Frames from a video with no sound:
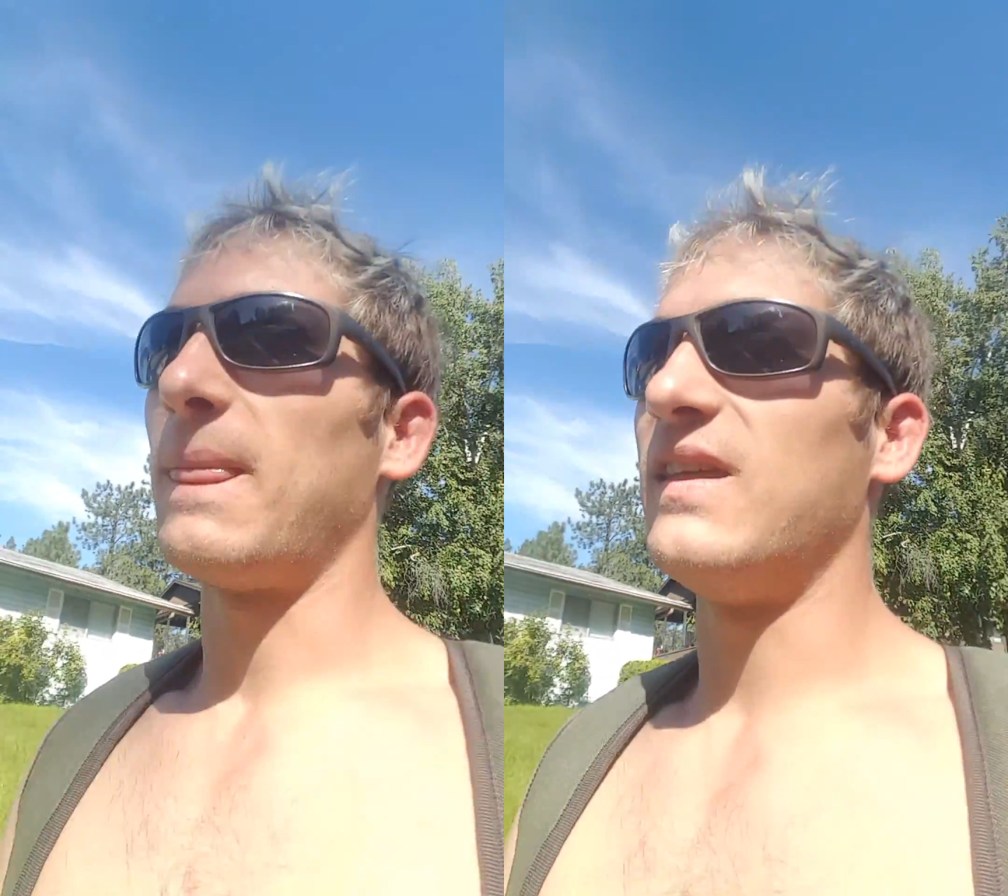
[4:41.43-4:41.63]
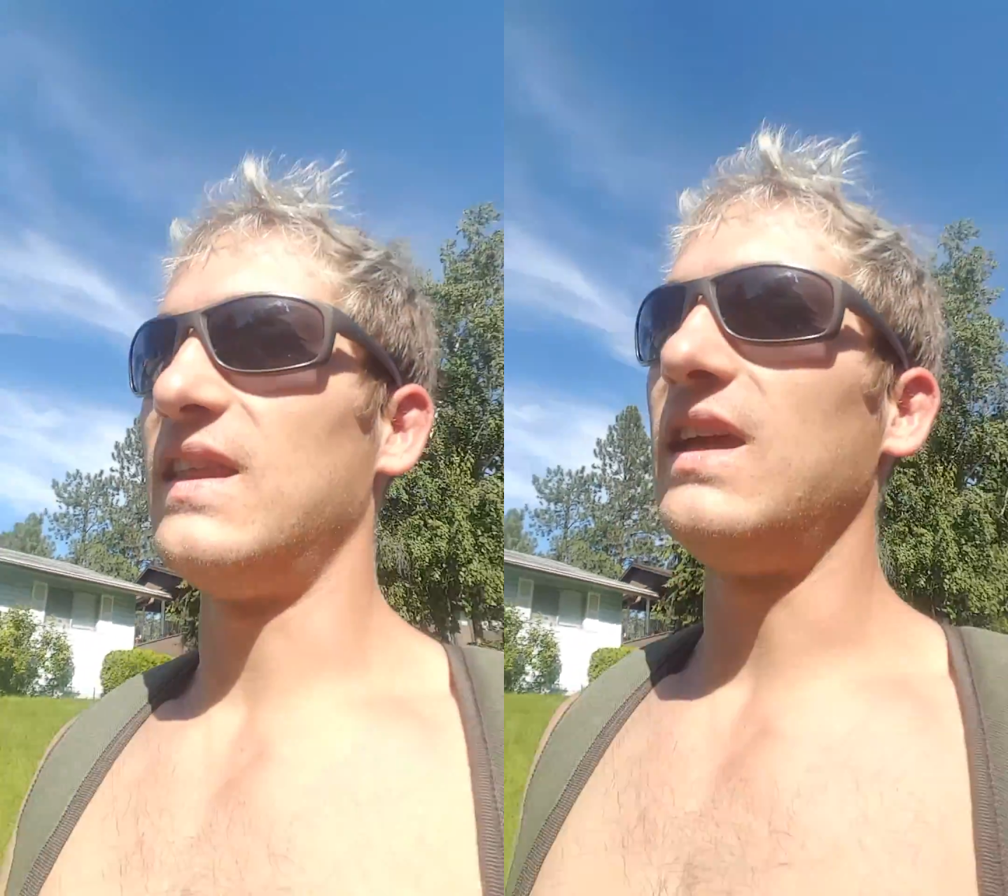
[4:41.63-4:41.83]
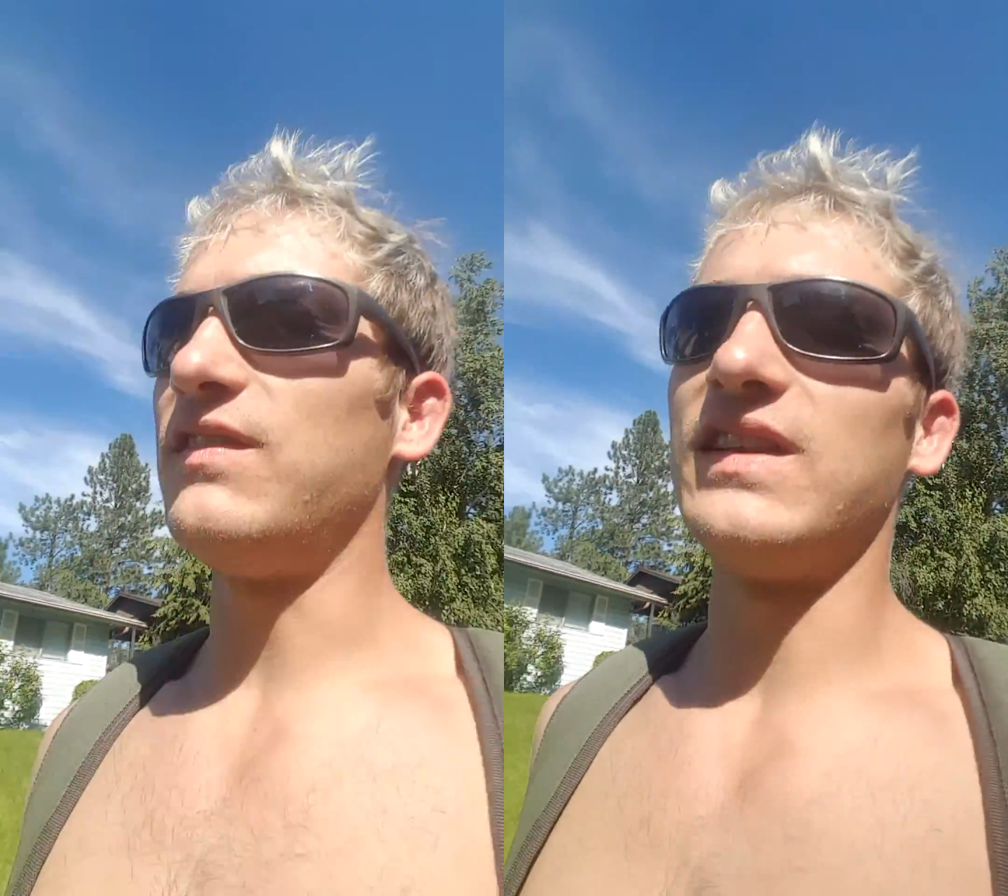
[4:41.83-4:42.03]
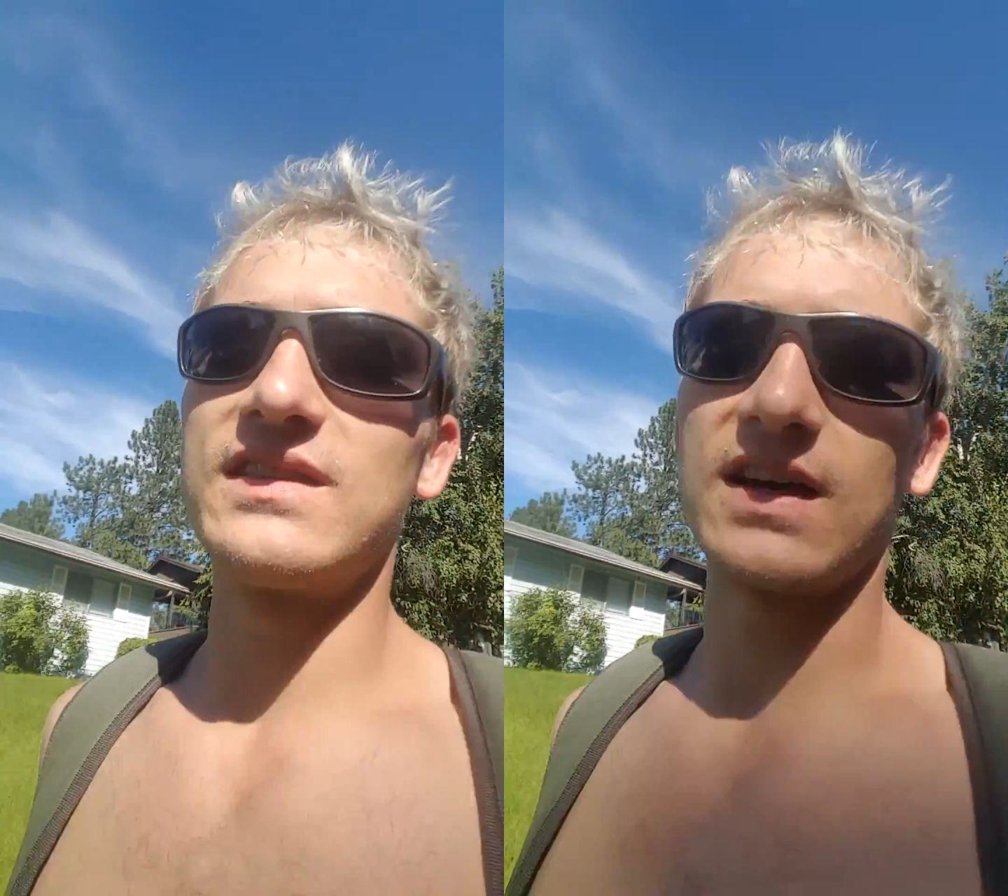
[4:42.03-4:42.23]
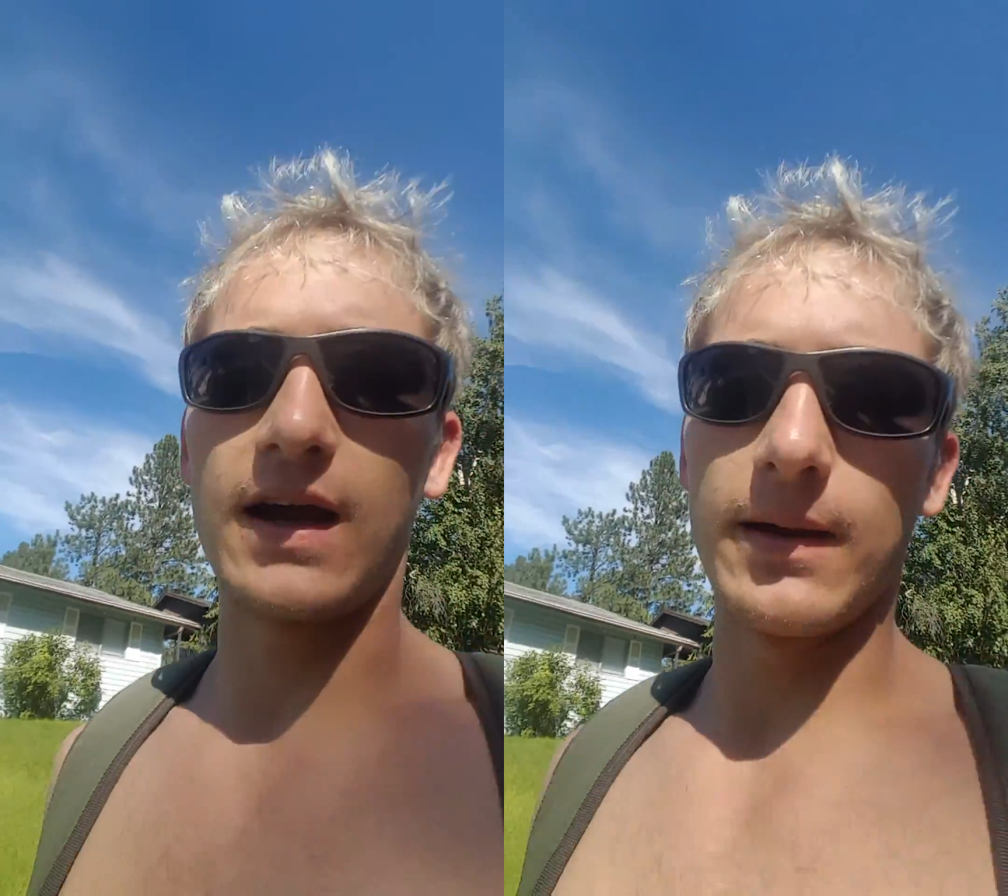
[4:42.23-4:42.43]
in the evening
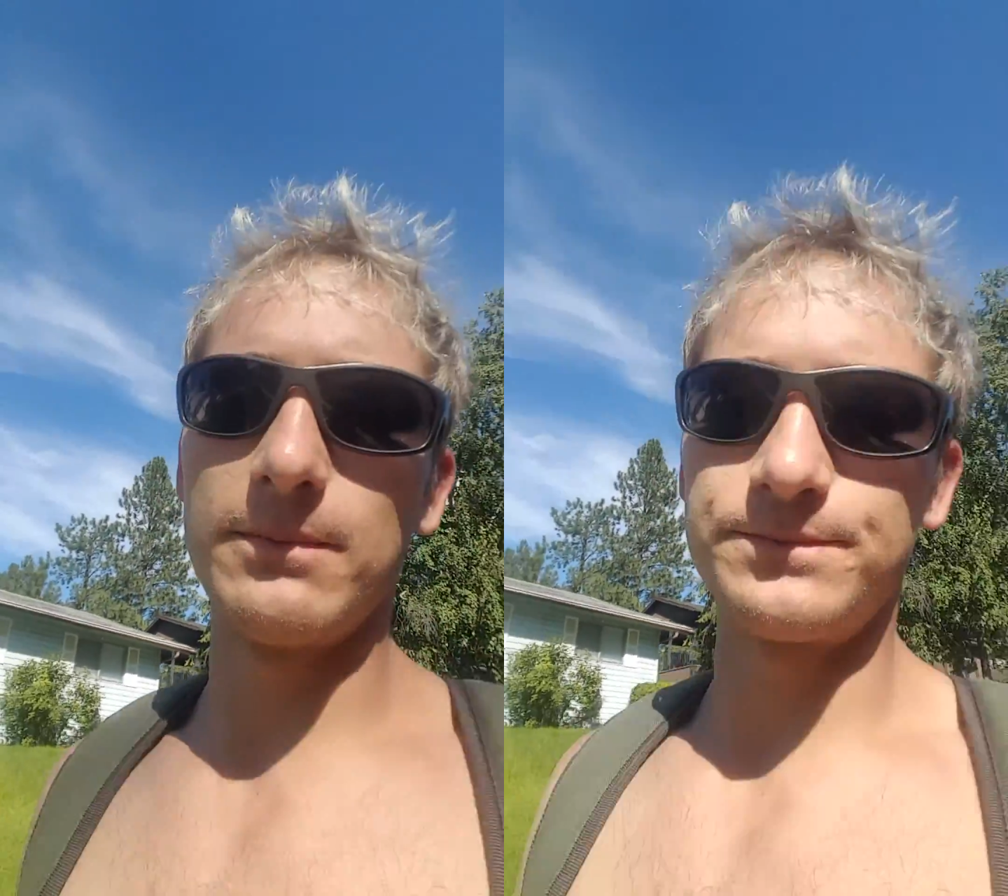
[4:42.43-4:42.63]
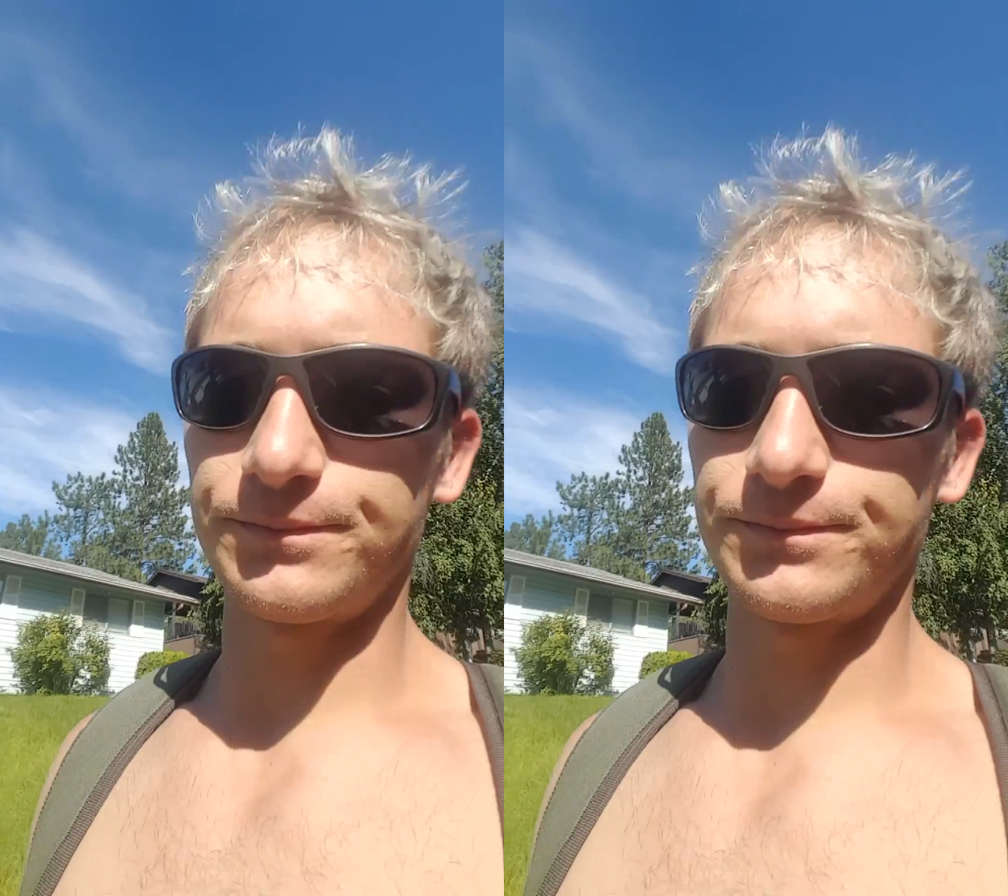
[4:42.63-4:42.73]
time.